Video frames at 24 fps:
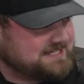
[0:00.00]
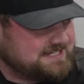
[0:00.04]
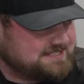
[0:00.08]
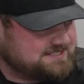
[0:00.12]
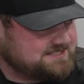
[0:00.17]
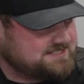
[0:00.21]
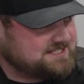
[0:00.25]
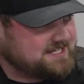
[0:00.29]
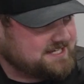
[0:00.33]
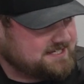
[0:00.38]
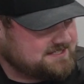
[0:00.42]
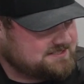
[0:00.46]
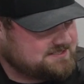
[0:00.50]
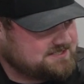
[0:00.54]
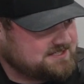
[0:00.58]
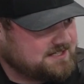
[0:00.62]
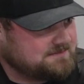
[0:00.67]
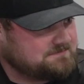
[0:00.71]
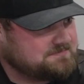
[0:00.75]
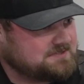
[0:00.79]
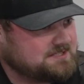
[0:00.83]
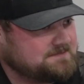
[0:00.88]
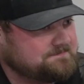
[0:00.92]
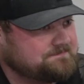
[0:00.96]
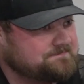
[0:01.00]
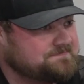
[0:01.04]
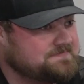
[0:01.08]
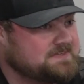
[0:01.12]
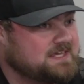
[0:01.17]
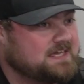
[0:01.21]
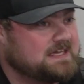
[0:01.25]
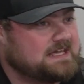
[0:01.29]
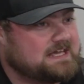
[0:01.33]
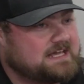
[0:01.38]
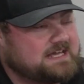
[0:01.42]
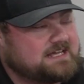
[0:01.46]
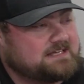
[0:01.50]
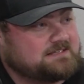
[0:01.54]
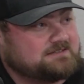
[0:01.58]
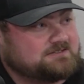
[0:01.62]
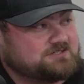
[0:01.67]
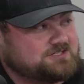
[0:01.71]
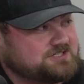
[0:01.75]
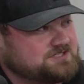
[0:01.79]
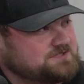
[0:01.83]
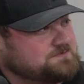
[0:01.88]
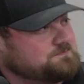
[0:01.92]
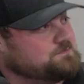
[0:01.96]
that's saying something.
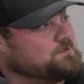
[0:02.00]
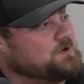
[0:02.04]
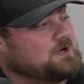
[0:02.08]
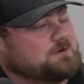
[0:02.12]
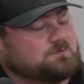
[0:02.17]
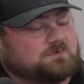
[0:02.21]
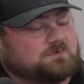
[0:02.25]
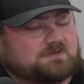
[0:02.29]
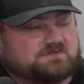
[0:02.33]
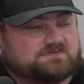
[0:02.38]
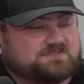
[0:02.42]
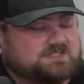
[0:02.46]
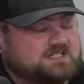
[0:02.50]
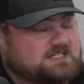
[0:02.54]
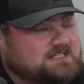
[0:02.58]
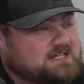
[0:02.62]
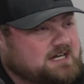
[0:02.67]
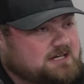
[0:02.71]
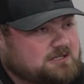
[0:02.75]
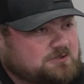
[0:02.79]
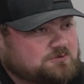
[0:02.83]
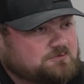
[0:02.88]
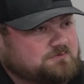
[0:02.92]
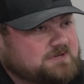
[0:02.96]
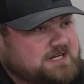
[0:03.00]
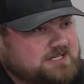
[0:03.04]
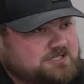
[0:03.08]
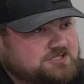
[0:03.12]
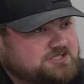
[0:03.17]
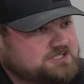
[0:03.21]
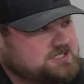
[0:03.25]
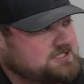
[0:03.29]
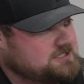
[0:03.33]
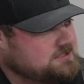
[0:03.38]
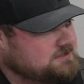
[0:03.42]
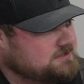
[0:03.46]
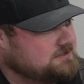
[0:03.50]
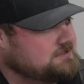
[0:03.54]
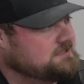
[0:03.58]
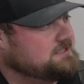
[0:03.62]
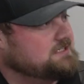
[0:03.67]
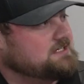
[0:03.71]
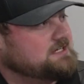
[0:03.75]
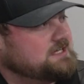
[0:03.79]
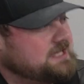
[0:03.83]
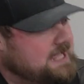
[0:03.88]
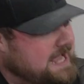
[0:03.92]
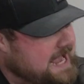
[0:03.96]
It's just what we've seen out of Red Shield.
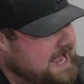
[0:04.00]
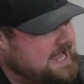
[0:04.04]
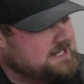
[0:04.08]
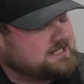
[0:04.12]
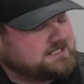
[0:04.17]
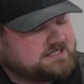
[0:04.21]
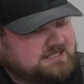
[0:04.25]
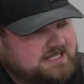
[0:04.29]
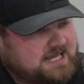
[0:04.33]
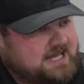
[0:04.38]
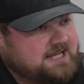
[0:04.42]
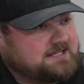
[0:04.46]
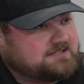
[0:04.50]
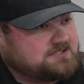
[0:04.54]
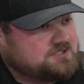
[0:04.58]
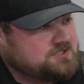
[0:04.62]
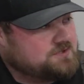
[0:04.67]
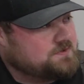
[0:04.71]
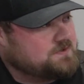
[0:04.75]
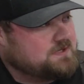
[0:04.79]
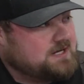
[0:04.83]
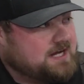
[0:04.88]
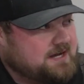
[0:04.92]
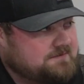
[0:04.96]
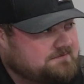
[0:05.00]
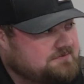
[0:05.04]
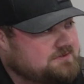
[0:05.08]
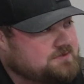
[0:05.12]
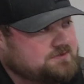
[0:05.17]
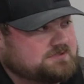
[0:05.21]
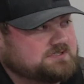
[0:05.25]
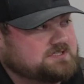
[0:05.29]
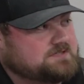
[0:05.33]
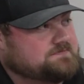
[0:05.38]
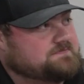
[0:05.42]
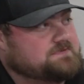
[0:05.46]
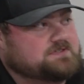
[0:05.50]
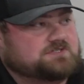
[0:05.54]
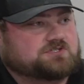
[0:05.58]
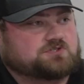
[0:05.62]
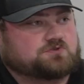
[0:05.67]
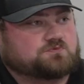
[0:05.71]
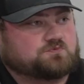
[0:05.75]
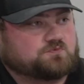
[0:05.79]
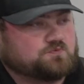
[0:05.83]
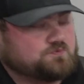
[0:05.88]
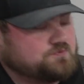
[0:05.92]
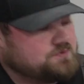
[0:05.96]
Adding that to it, I feel as if is
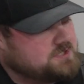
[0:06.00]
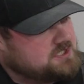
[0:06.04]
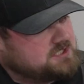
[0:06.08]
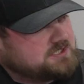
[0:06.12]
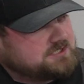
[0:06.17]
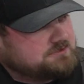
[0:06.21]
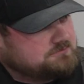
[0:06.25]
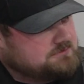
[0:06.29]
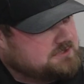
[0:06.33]
a really,